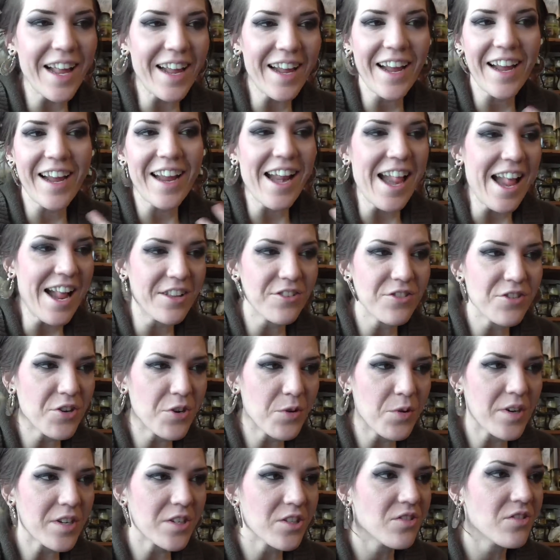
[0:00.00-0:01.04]
Like I could answer
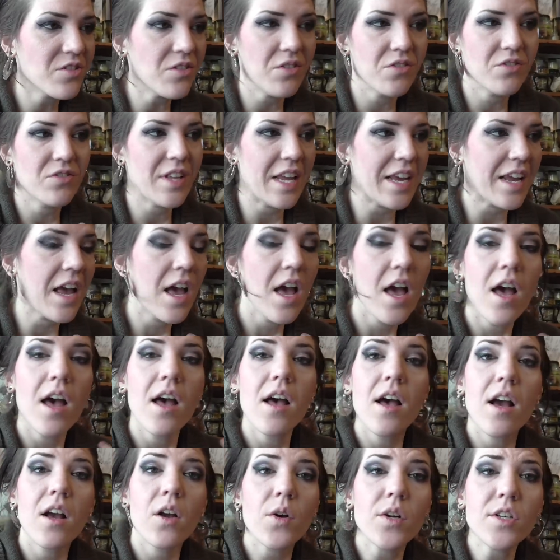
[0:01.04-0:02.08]
your questions. So there's like
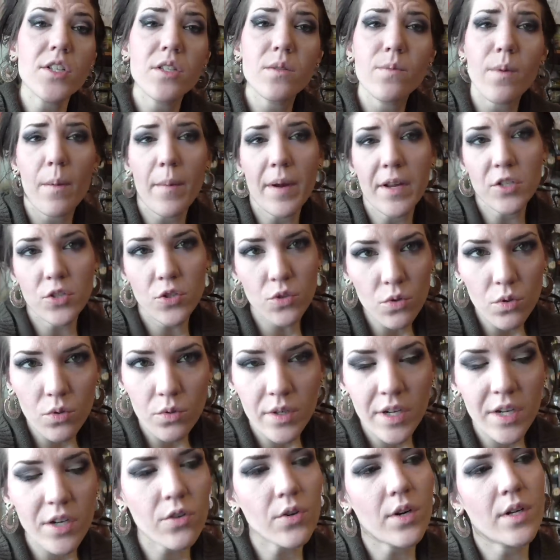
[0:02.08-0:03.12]
questions about my
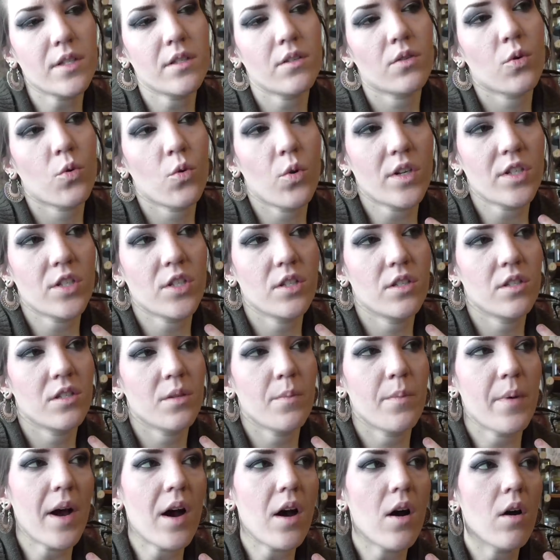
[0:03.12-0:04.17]
jewelry, questions
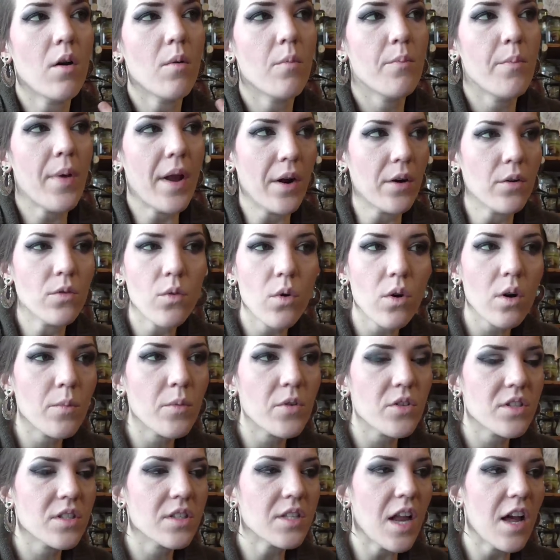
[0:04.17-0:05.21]
about
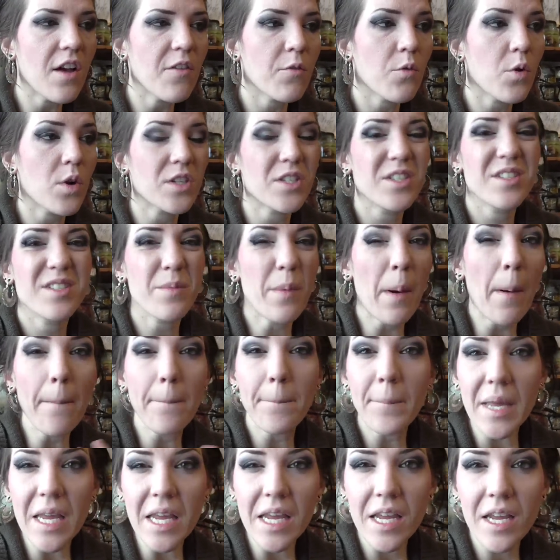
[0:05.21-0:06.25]
paranormal stuff, questions about
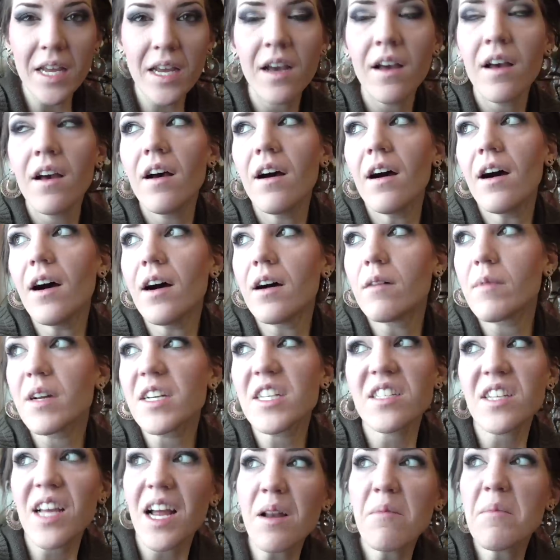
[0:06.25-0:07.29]
me. Um, I
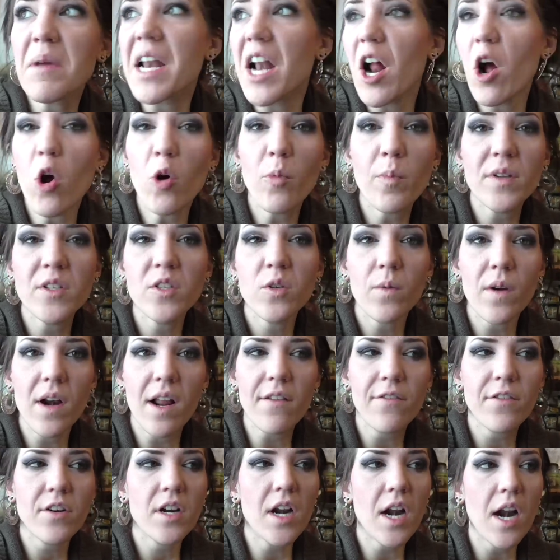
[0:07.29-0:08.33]
just kind of made it open to
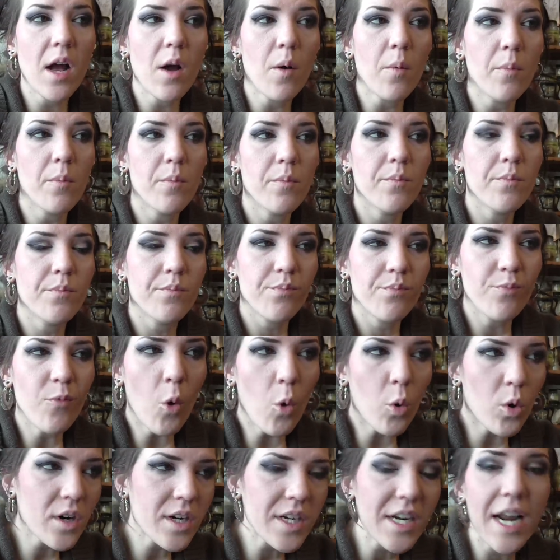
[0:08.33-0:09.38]
whatever, and I'll
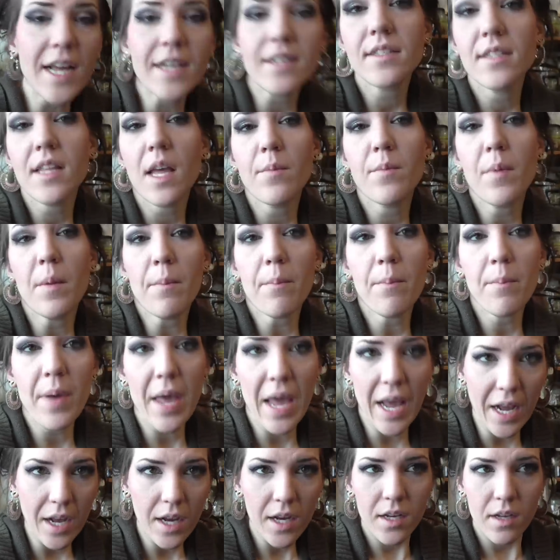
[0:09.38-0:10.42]
organize them and
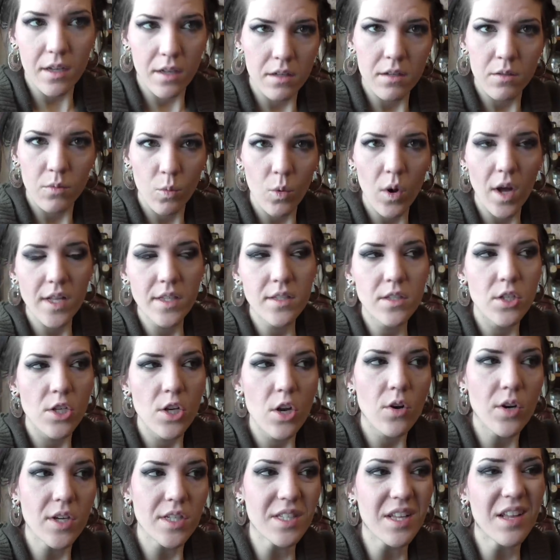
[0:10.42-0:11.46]
pick ones, you
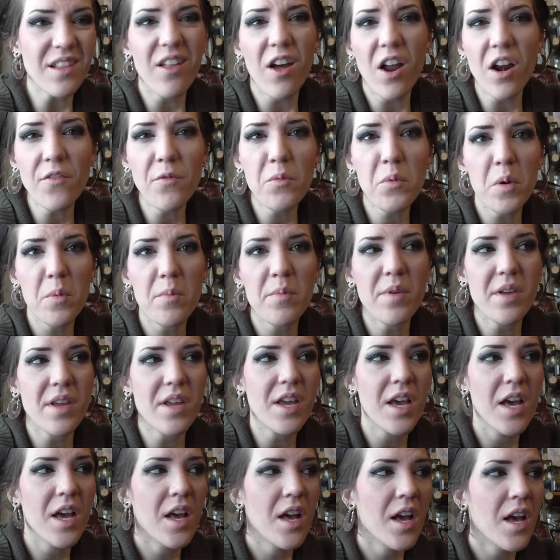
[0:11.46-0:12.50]
know, because a lot of them can
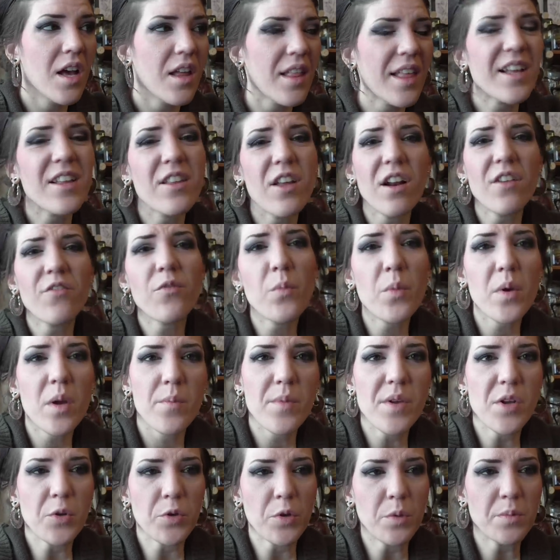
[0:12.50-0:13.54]
be like a lot of them can
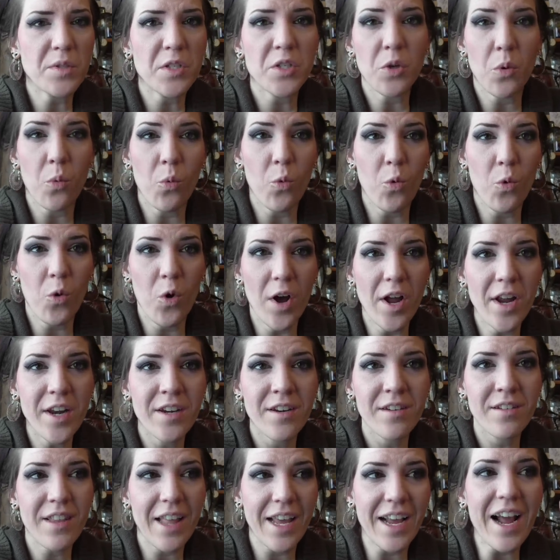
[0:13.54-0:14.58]
be grouped into
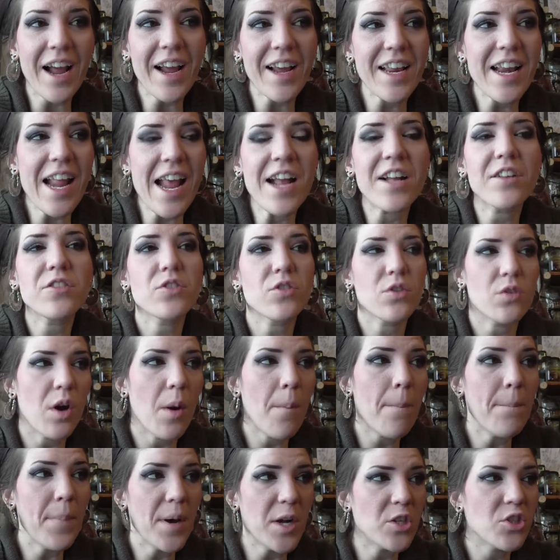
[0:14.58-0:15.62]
one. Like I could answer
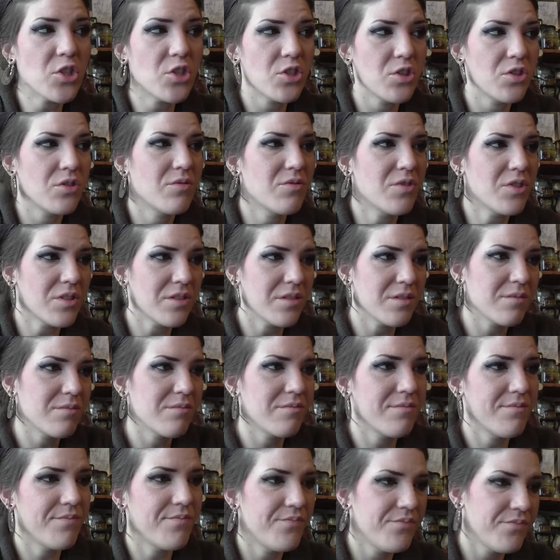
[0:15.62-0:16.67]
a bunch just.
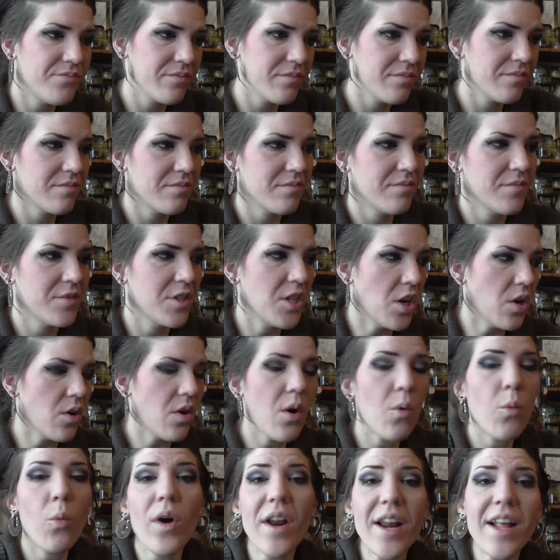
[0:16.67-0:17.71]
You know,
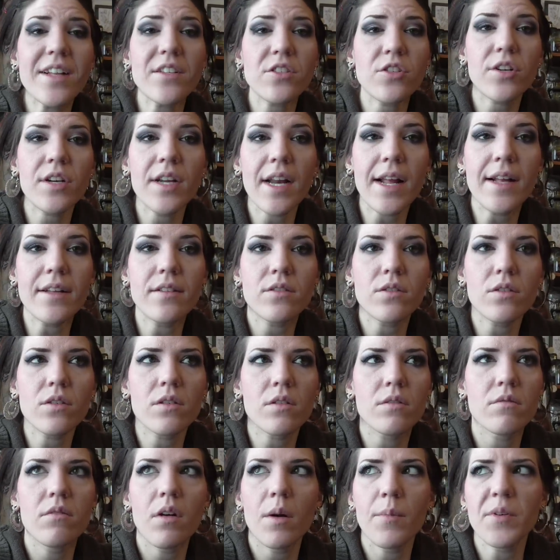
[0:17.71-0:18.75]
a one answer can
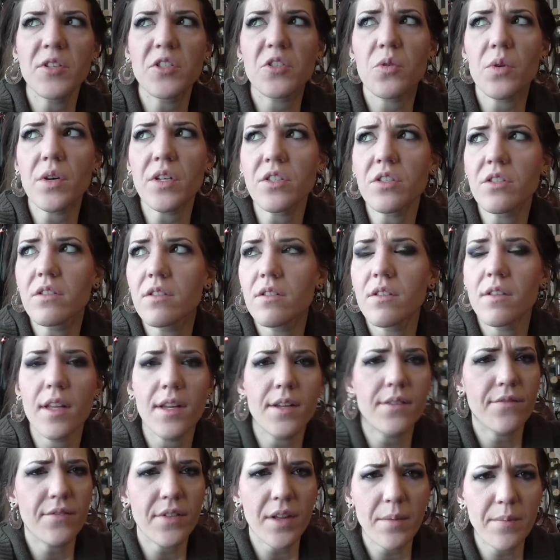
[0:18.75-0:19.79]
answer a bunch of questions. If
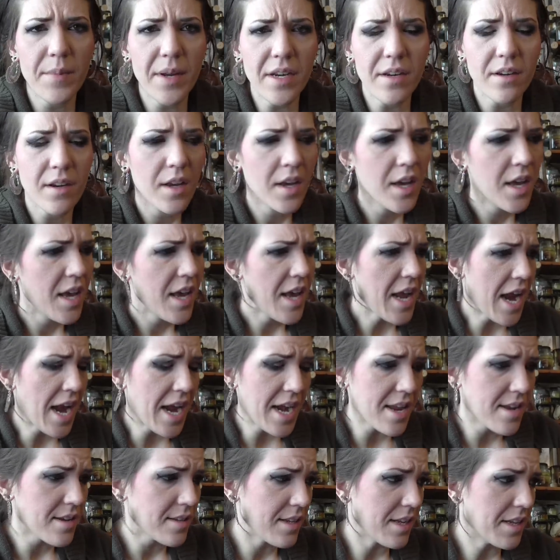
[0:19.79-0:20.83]
that, if that made
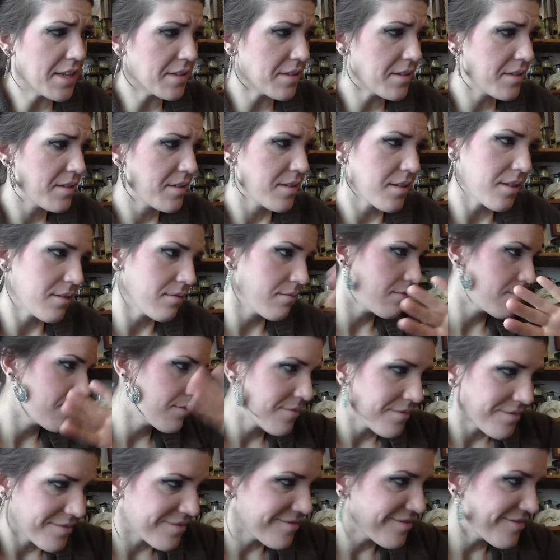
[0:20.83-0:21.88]
any sense,
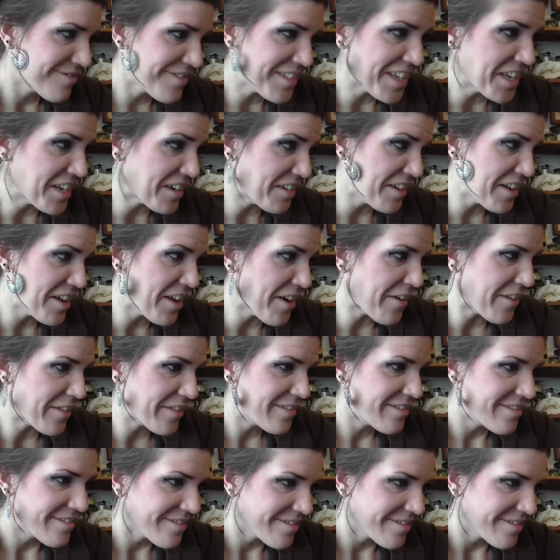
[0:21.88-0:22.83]
I don't know.